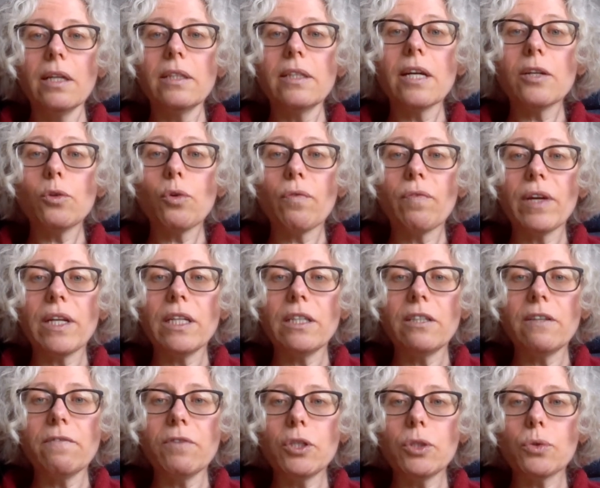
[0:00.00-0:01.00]
that of an
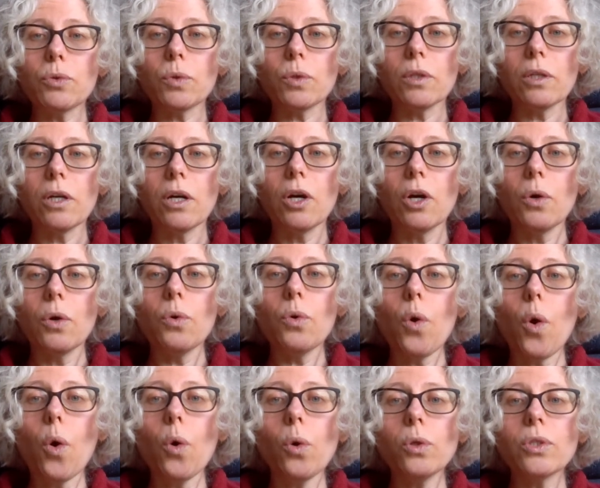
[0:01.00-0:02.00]
individual who
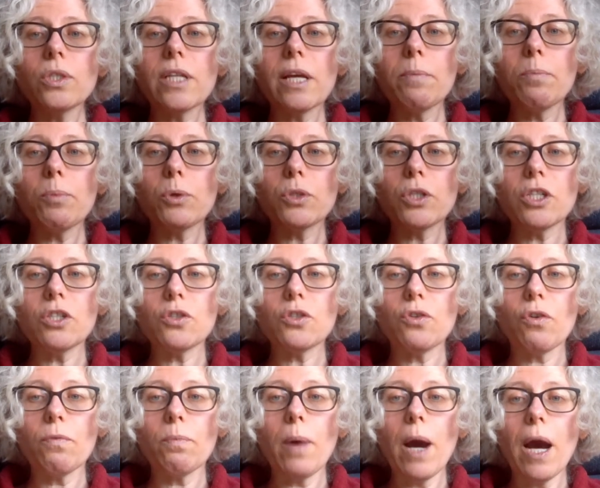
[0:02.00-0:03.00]
holds a
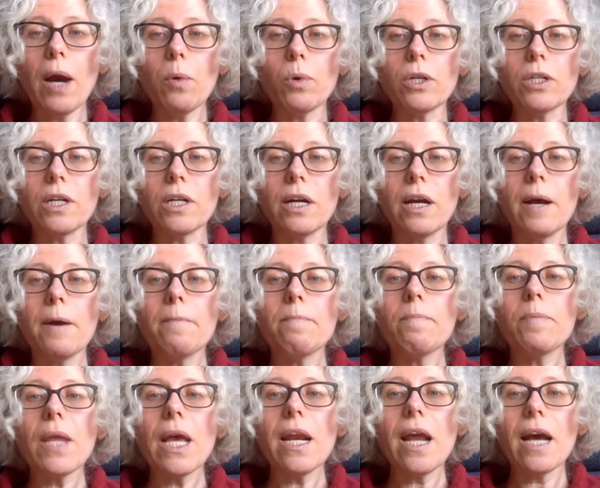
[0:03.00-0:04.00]
position of power
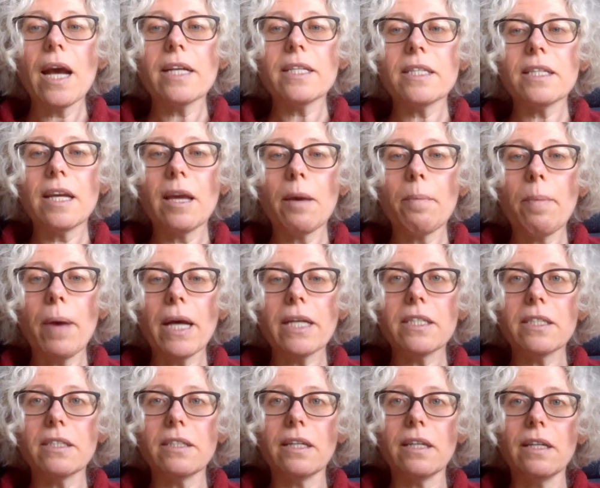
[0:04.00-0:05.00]
and has the
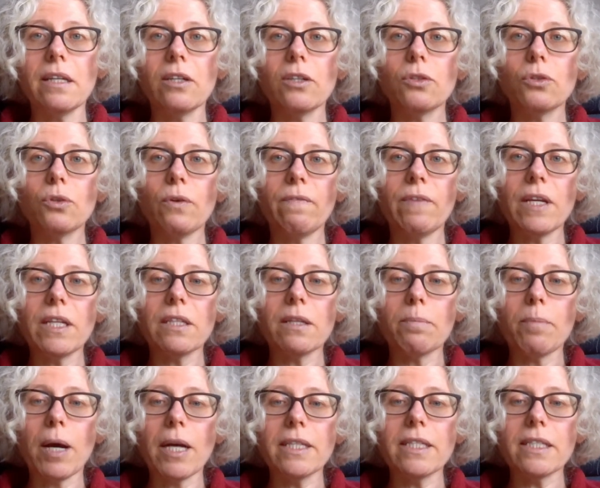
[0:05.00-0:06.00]
capacity to
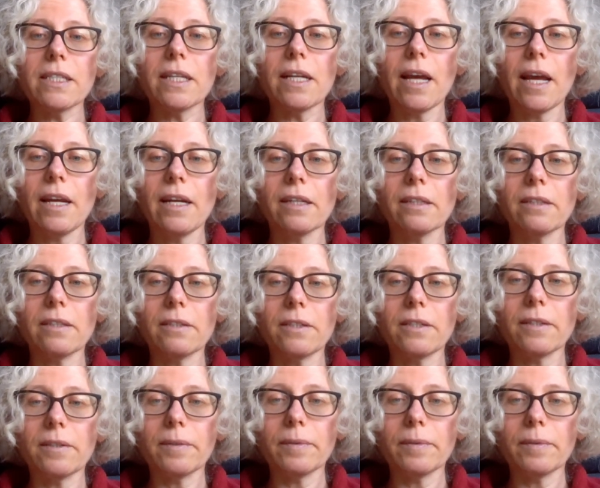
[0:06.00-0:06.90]
victimize another.